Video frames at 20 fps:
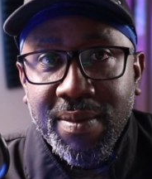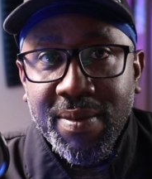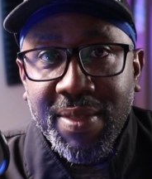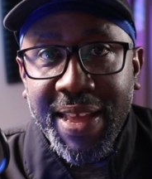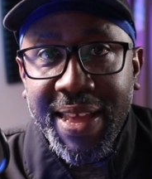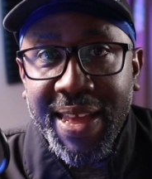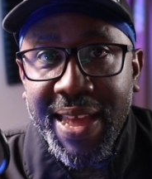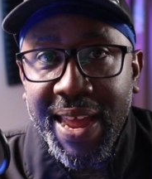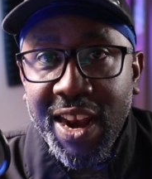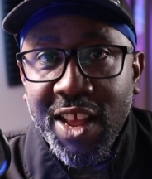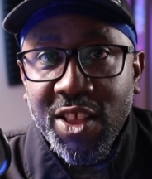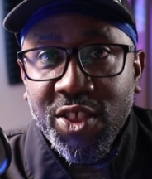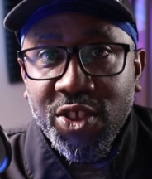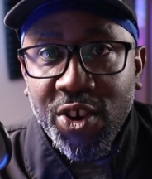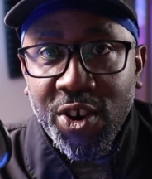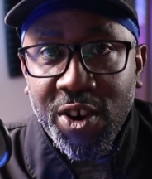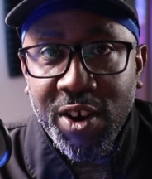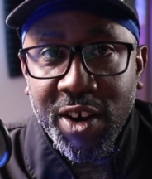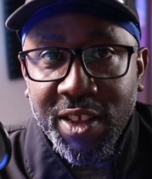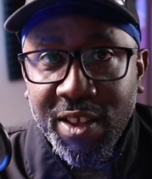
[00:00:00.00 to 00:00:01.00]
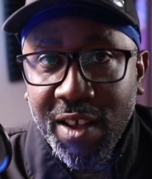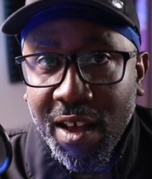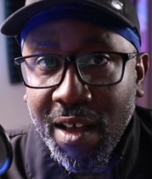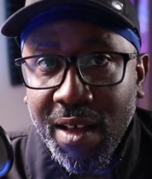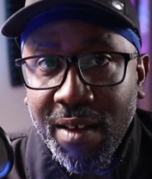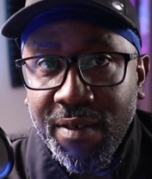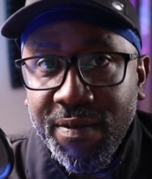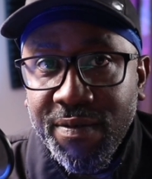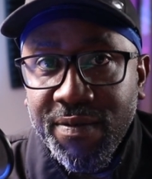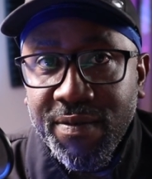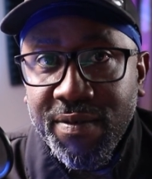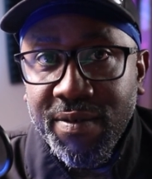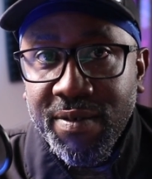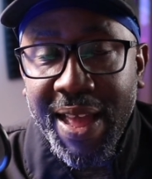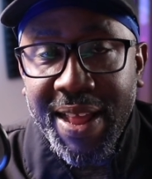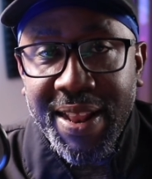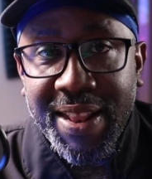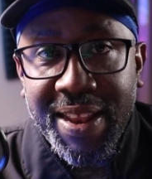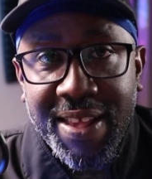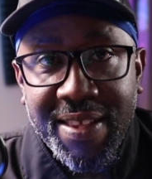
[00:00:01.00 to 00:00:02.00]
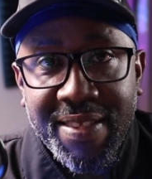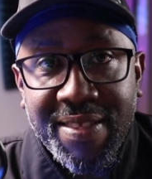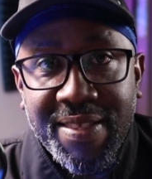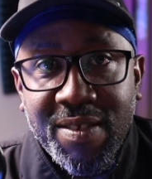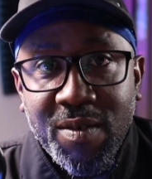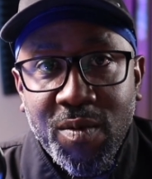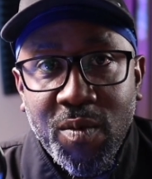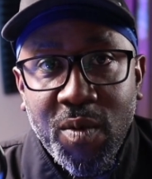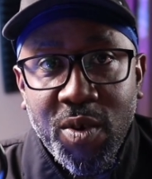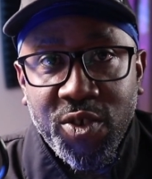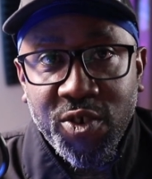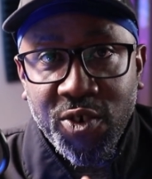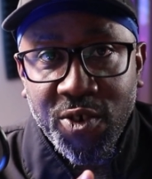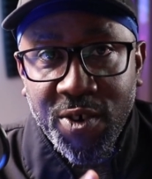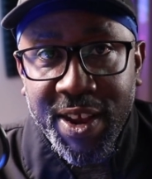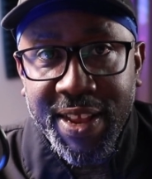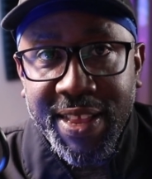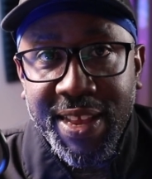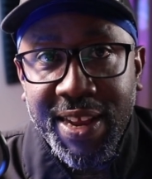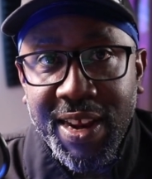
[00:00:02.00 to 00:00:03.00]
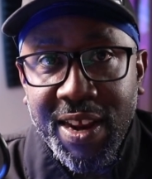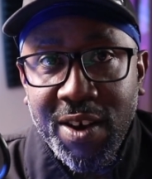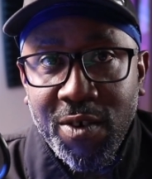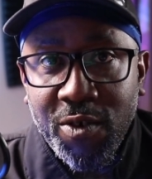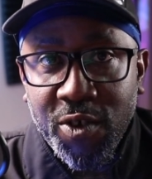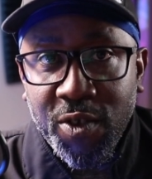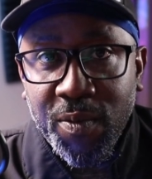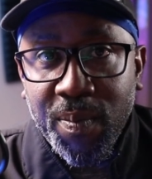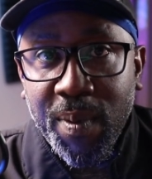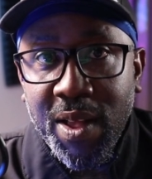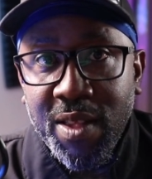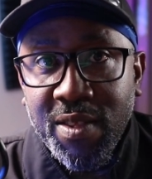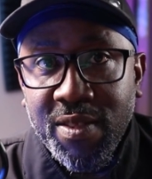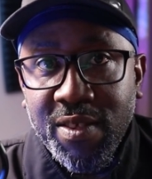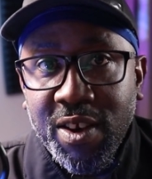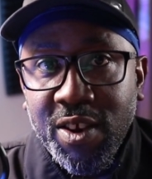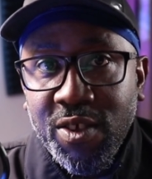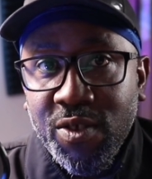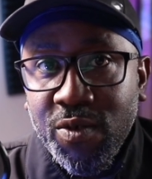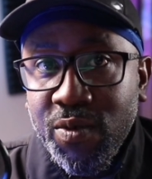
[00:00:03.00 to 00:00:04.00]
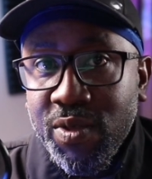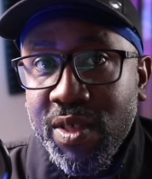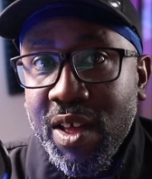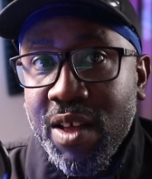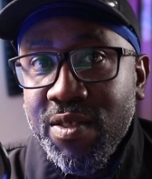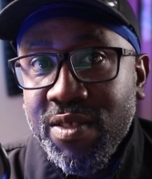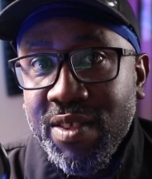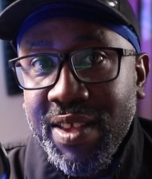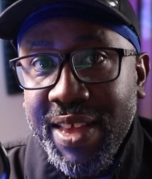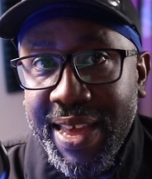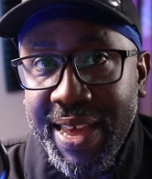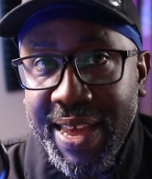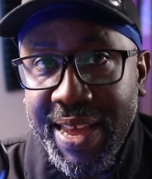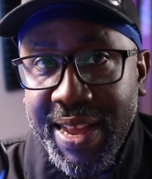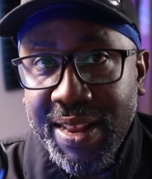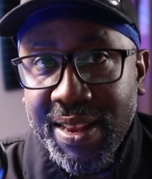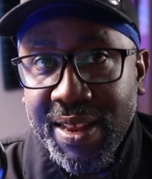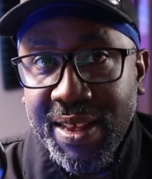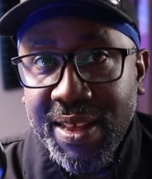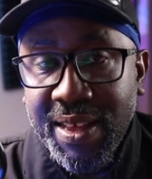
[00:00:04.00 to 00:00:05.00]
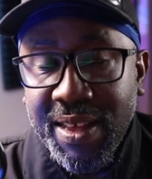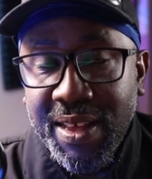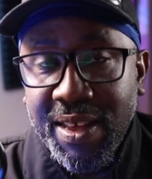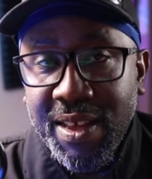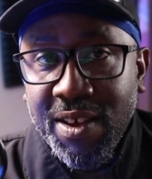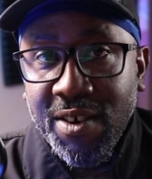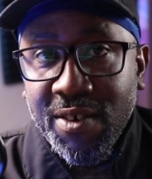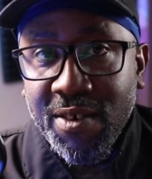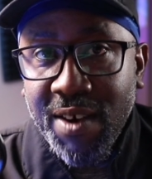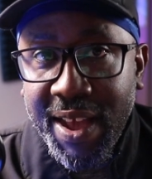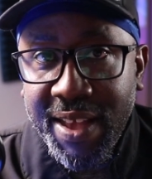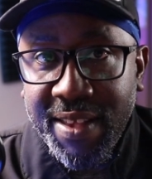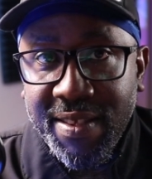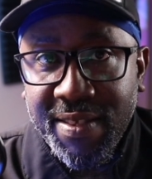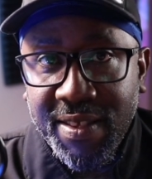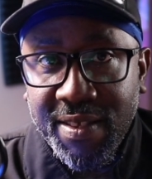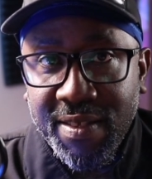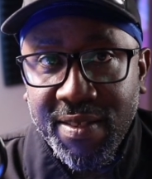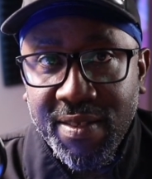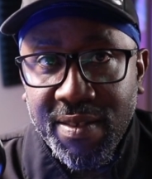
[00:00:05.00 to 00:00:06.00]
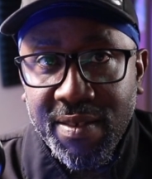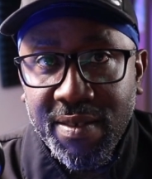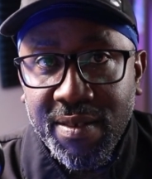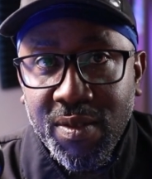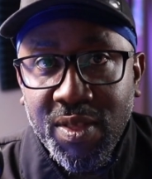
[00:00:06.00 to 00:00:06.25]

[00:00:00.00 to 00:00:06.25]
They cannot turn it off. And this was created in response to the 2008 crisis.